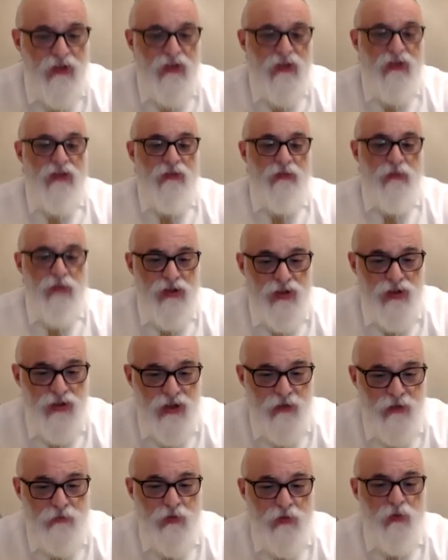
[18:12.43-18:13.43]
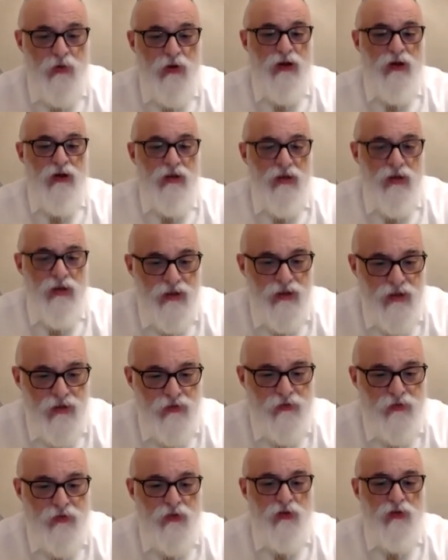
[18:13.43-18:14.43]
in a much deeper way, and
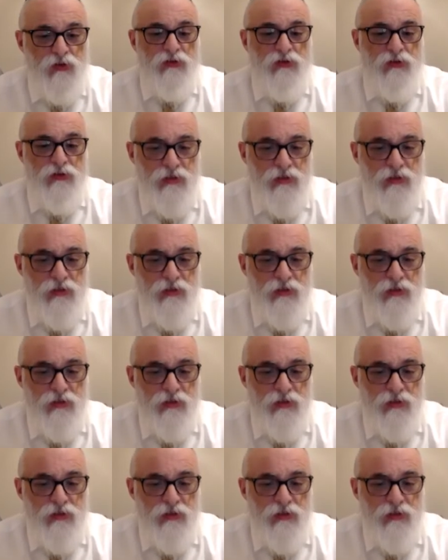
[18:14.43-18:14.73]
therefore